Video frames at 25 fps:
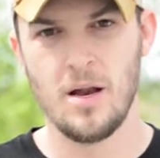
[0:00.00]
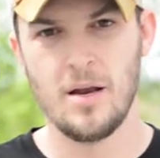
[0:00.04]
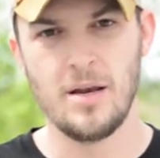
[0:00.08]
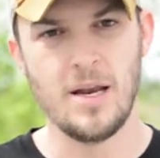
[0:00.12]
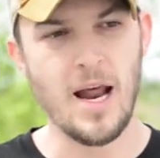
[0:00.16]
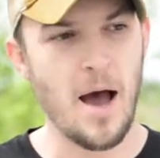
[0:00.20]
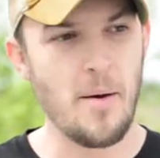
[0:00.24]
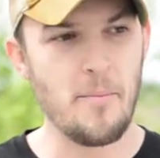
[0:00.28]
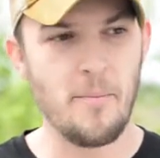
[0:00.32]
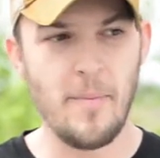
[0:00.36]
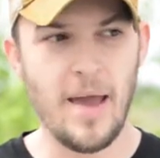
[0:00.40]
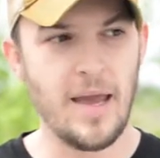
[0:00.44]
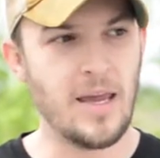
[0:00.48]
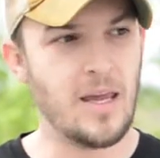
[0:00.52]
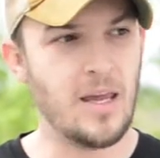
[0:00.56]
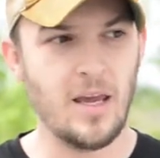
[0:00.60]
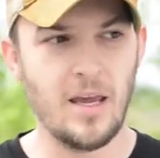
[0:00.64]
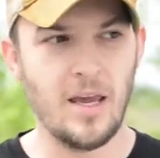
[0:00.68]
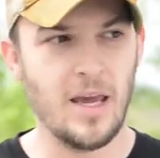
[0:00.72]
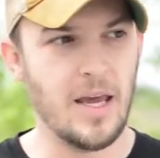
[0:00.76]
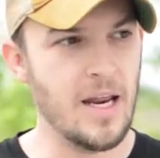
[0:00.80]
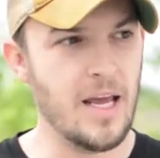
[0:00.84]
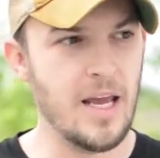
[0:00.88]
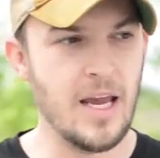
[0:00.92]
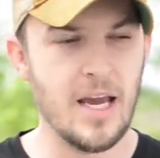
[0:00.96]
not
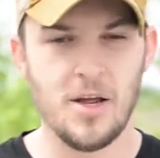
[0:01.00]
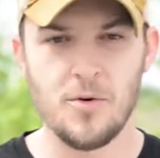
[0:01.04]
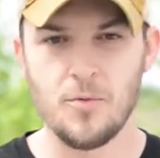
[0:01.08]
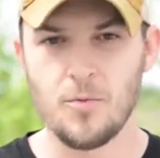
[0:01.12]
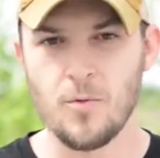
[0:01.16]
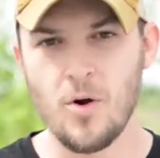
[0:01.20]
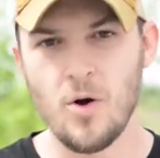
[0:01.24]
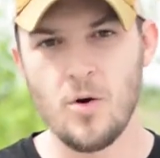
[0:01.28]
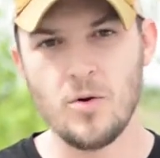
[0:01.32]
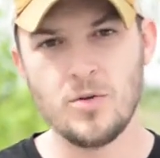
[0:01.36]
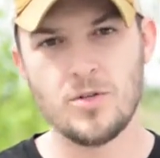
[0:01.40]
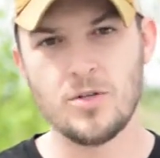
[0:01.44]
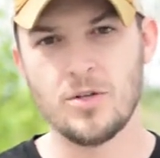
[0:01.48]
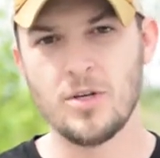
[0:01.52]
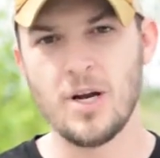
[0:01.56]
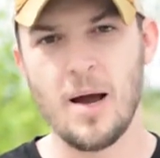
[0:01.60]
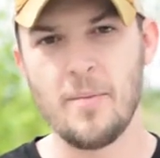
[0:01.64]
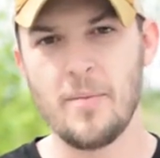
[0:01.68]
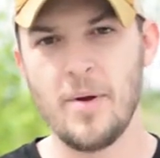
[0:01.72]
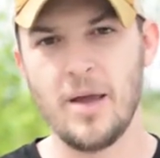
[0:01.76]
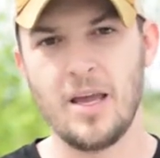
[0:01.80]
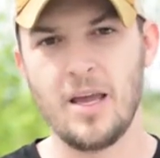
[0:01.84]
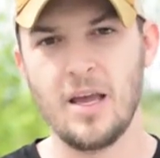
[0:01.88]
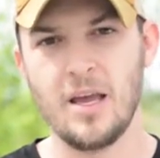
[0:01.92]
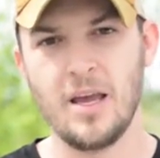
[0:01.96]
making any inroads or
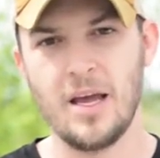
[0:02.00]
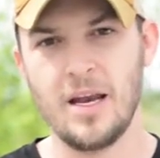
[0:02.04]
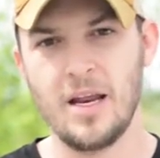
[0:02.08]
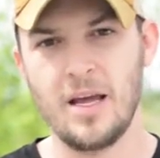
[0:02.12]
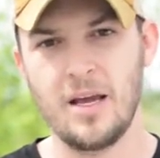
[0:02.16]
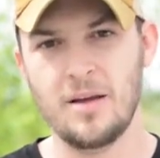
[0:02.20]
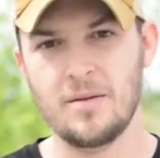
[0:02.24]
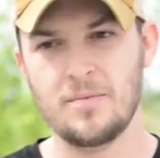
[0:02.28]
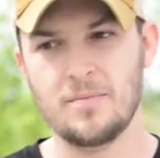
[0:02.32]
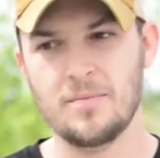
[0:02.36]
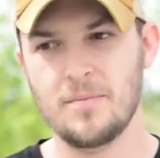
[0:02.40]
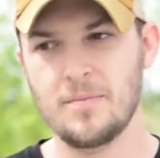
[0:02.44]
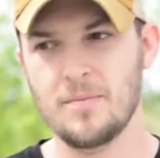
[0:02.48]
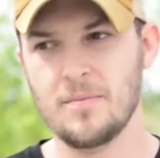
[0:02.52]
not making any